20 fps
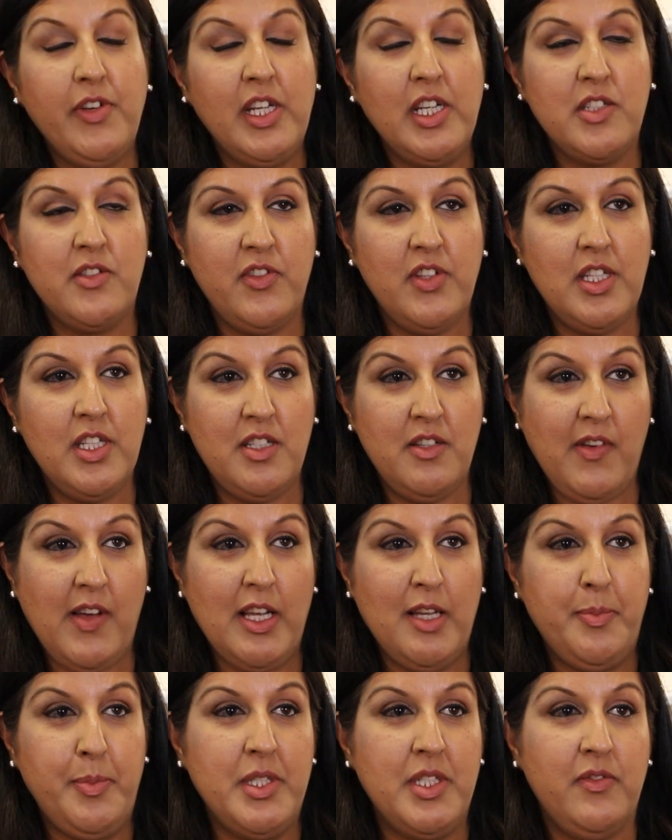figures for the
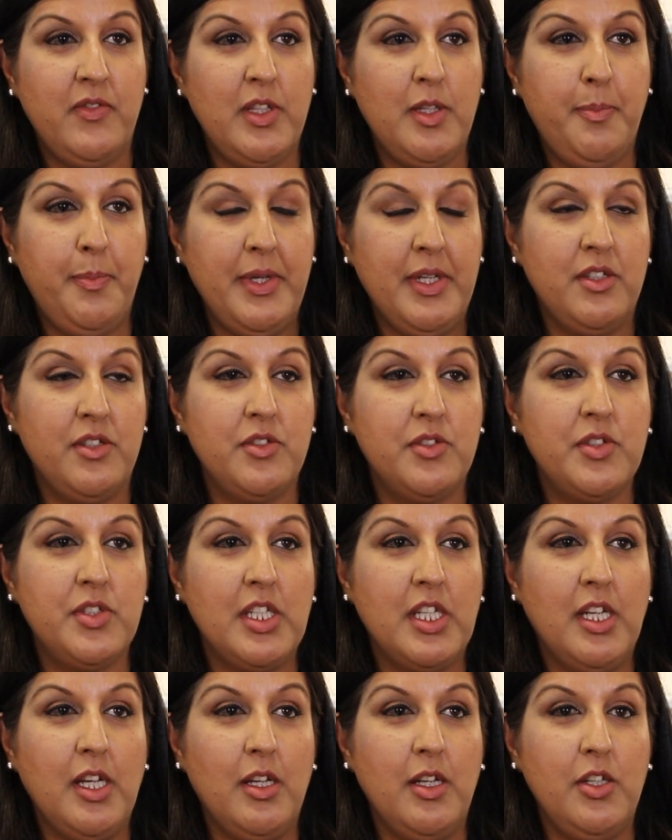developers for the
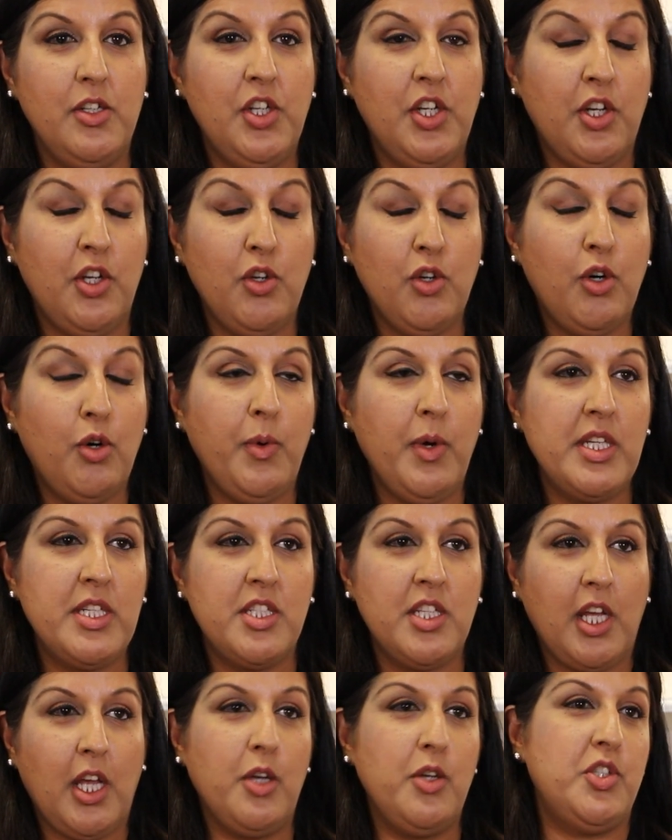build, you can
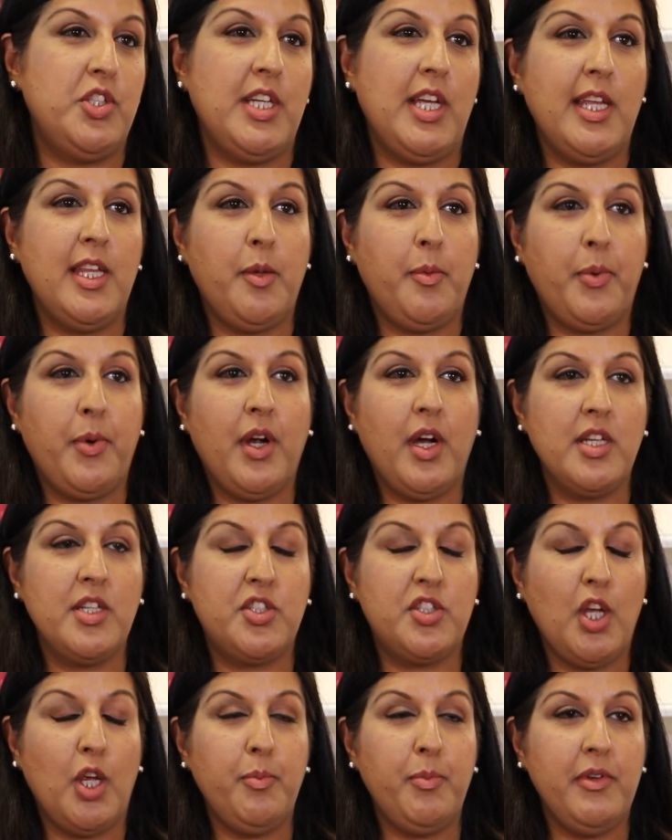always negotiate the
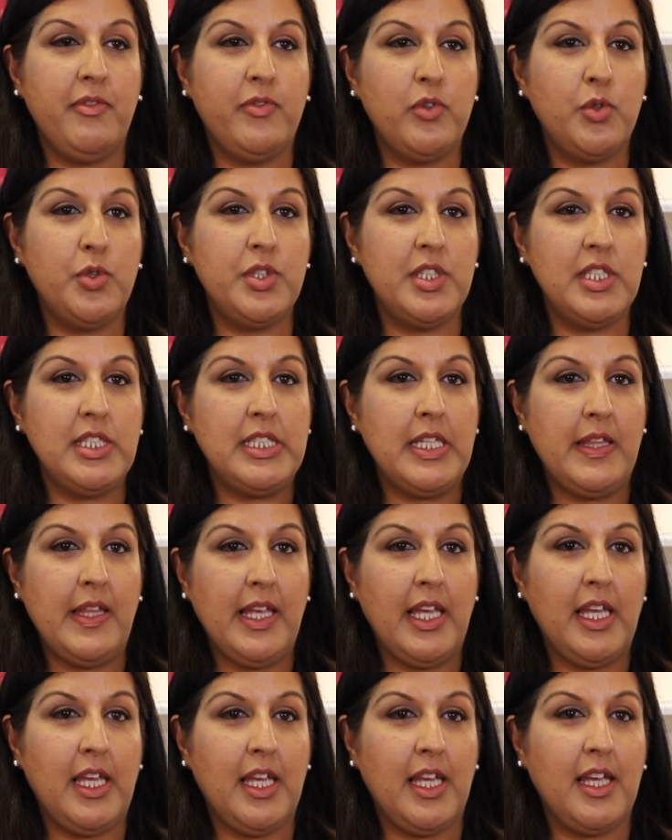price. Don't be fooled into
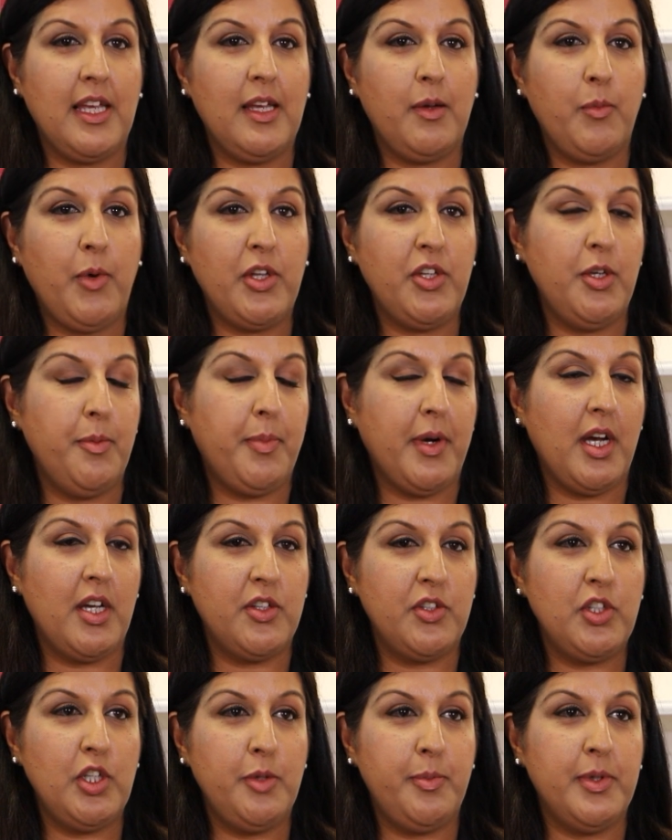thinking when you buy
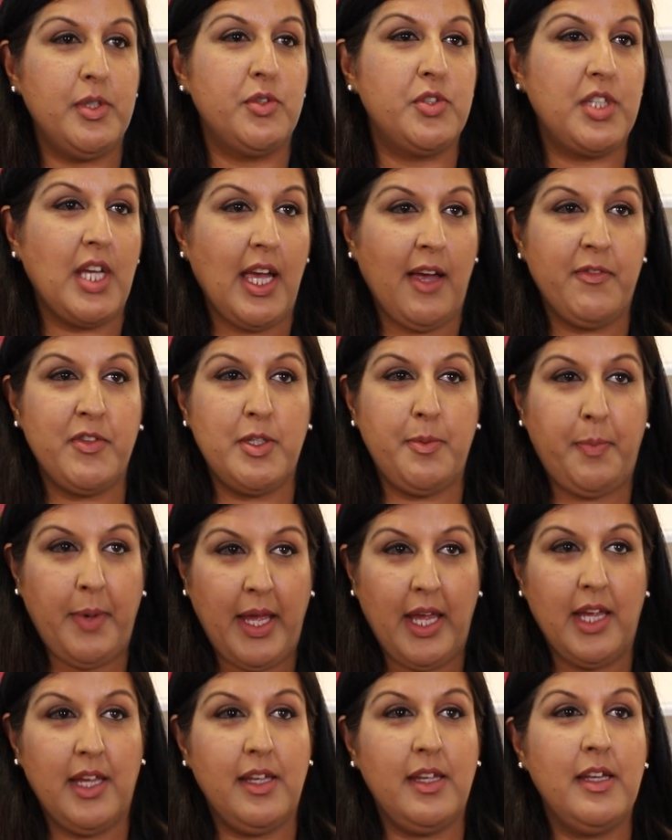a new build you have to
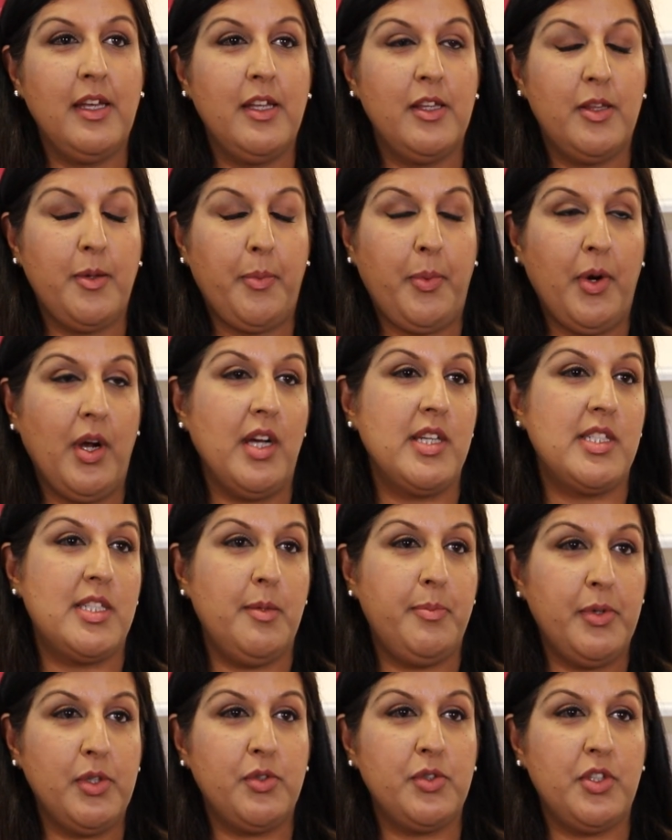pay the price
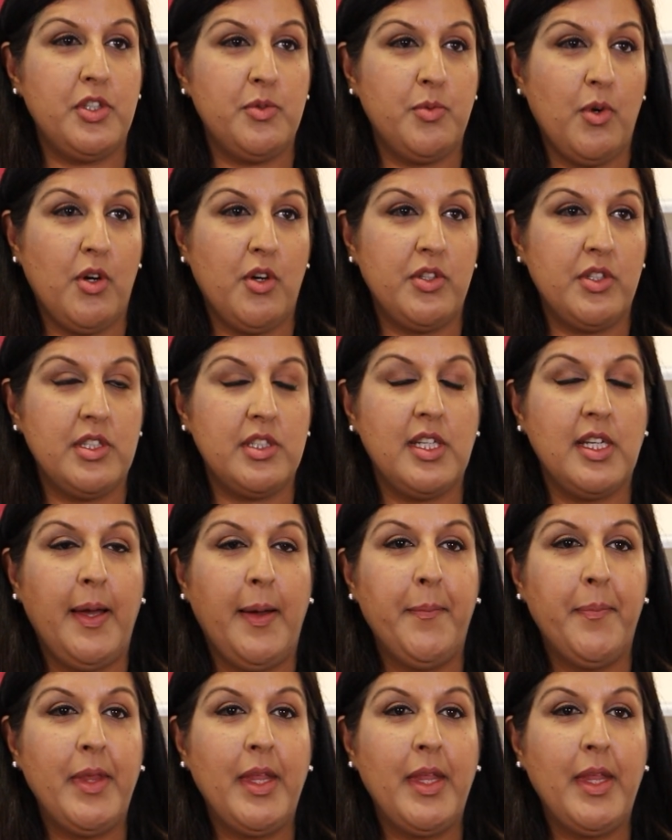the builders want.